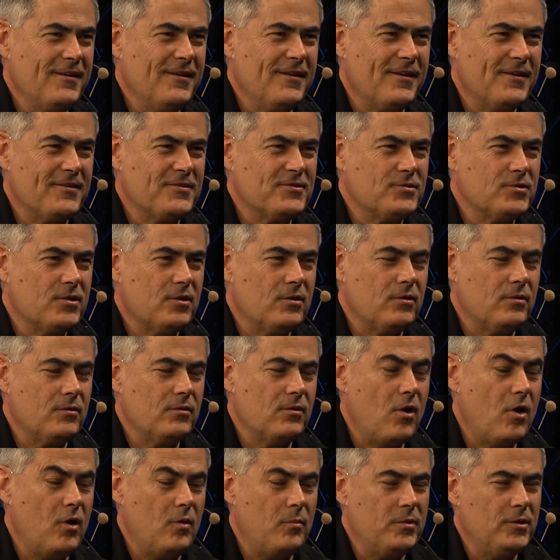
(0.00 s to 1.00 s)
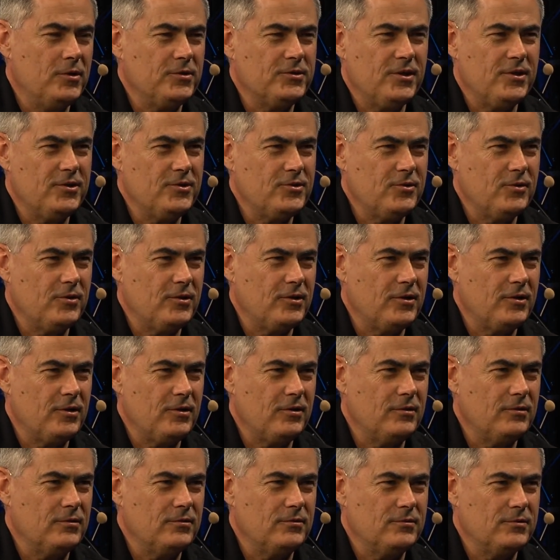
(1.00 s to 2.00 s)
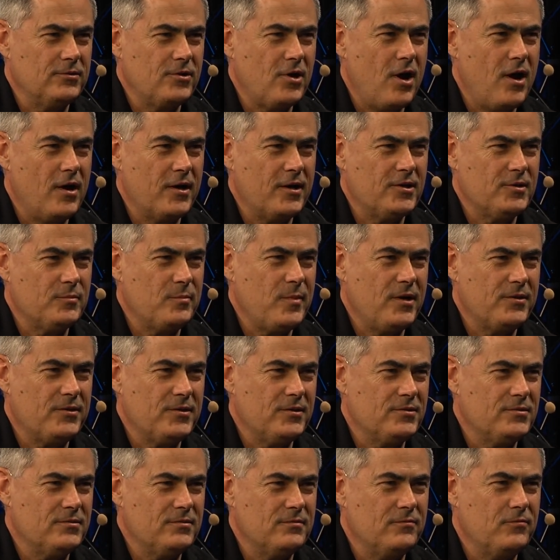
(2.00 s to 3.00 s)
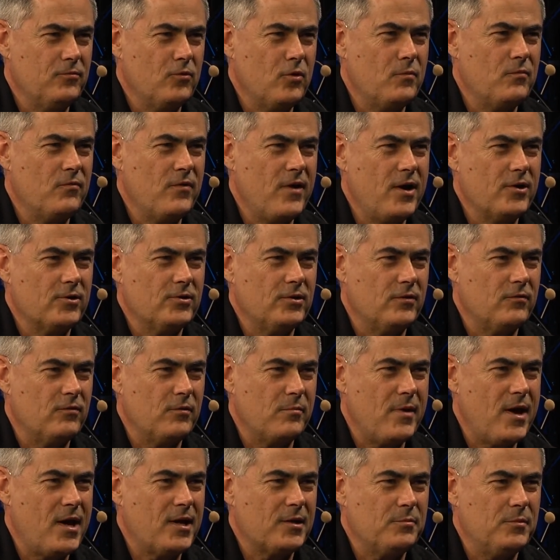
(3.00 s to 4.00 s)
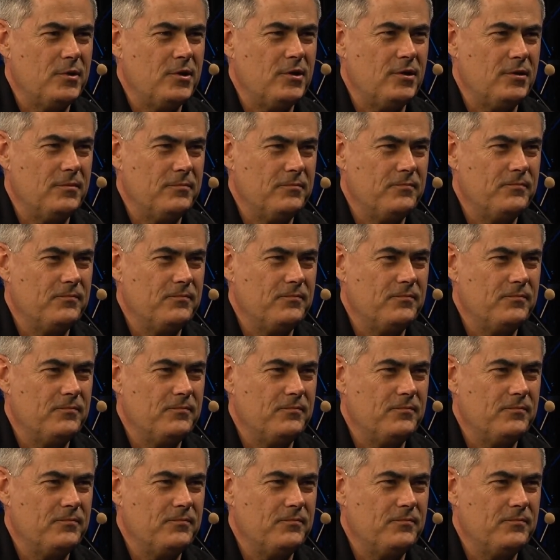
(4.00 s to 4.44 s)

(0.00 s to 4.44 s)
And so all built into a little dock about the form factor of a Mac Mini.